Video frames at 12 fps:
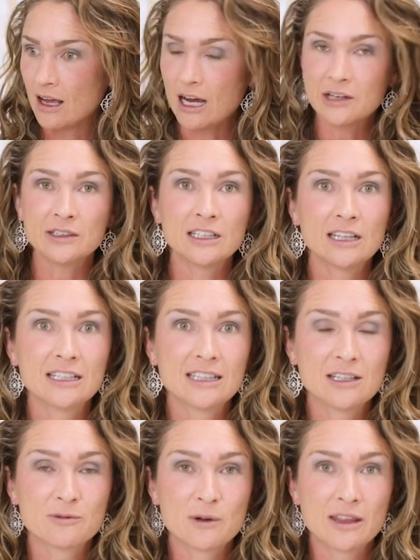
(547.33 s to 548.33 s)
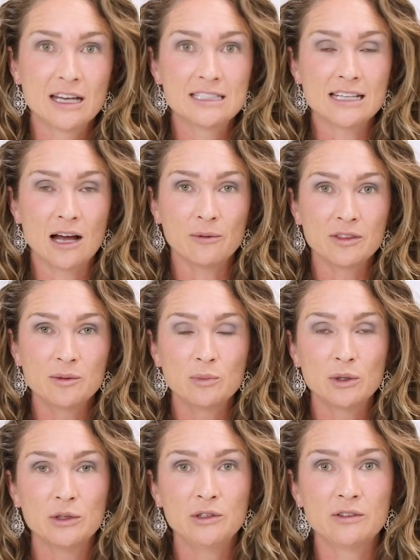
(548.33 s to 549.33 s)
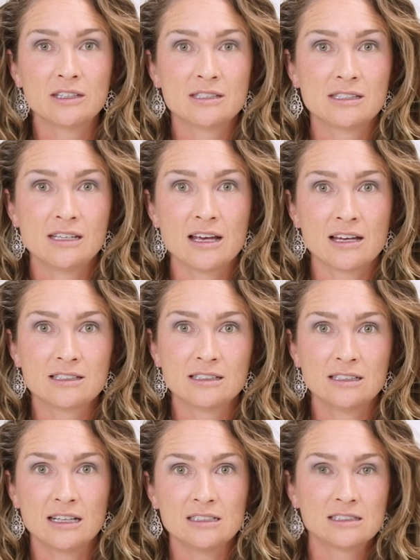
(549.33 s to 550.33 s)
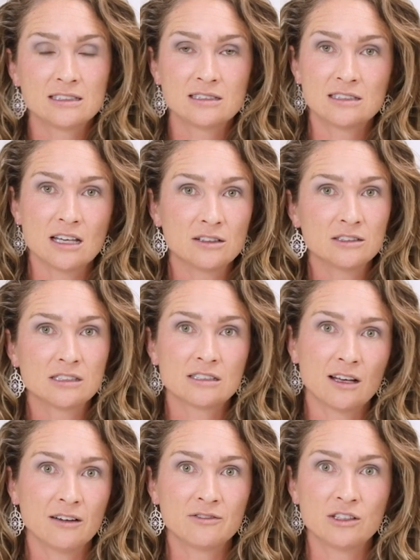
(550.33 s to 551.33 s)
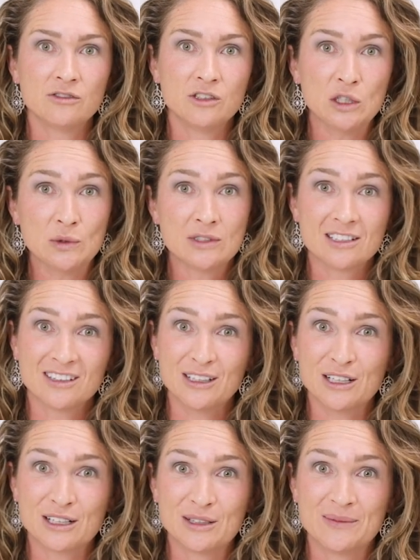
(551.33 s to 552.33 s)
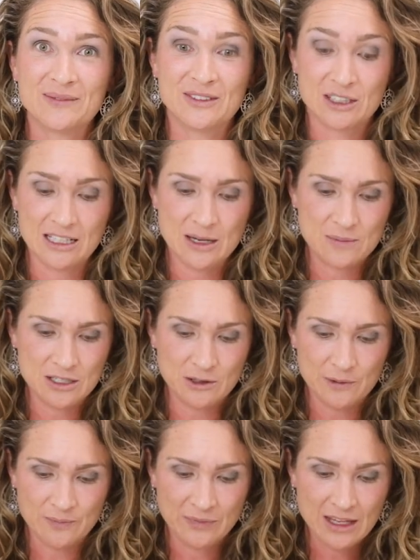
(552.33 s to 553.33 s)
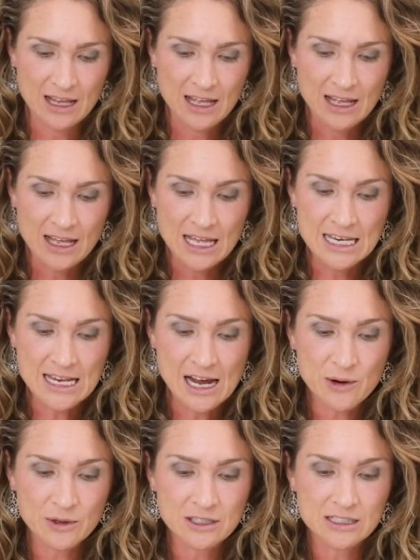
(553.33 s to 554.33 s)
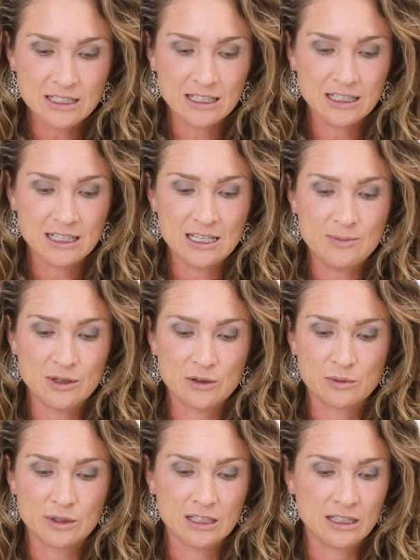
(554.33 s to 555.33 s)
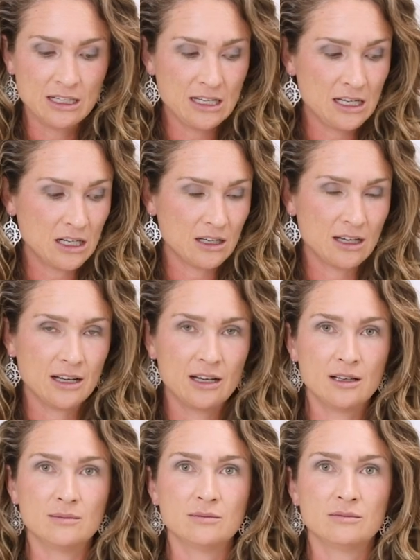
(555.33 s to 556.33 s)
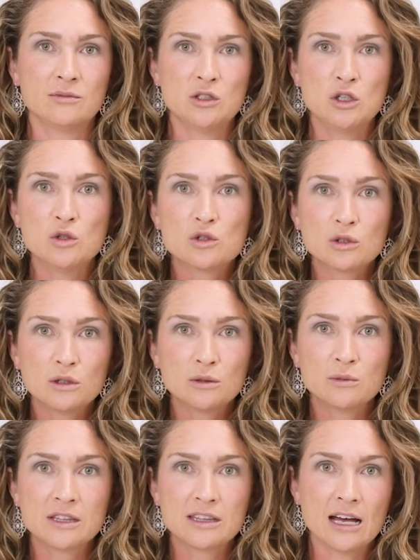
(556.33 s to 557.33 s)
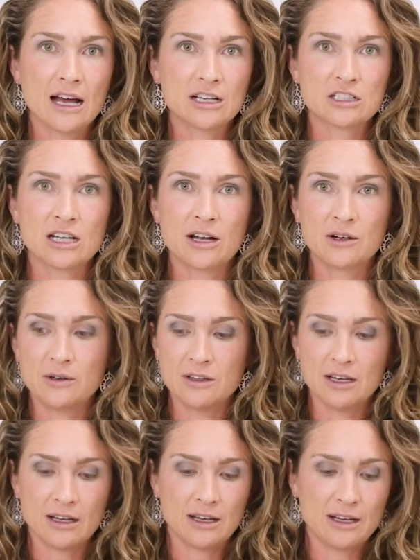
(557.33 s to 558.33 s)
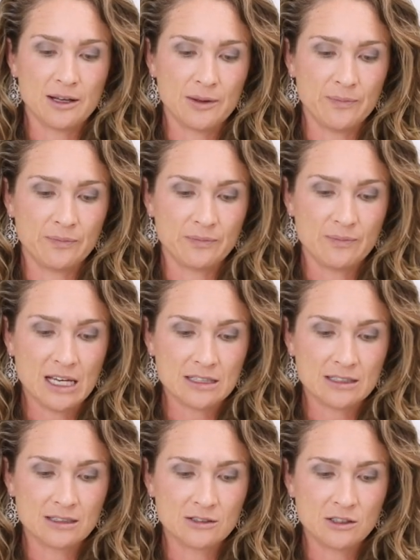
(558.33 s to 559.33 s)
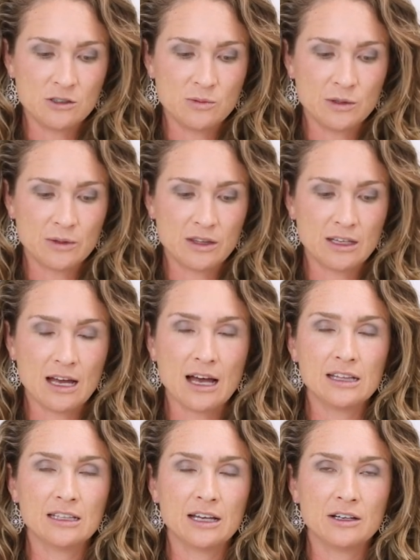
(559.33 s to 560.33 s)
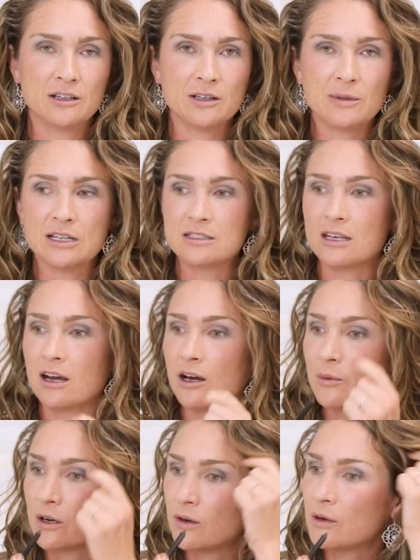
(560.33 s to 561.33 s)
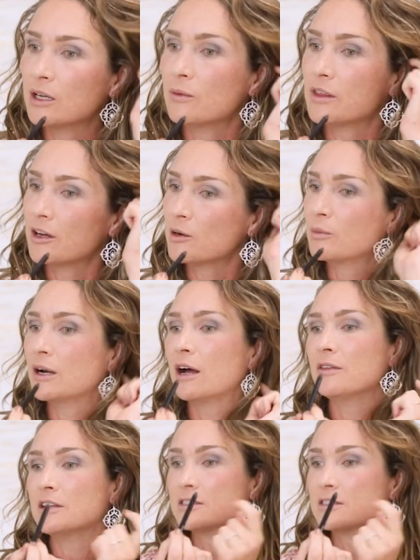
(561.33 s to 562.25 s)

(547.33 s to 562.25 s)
I really like that where that's at with the blue. You can see it has a nice, subtle, soft, diffused look for type two. Now we're just gonna keep it really um, neutral with the eyeshadow and the um, mask, excuse me, with the eyeliner and the mascara. We're going with our brown.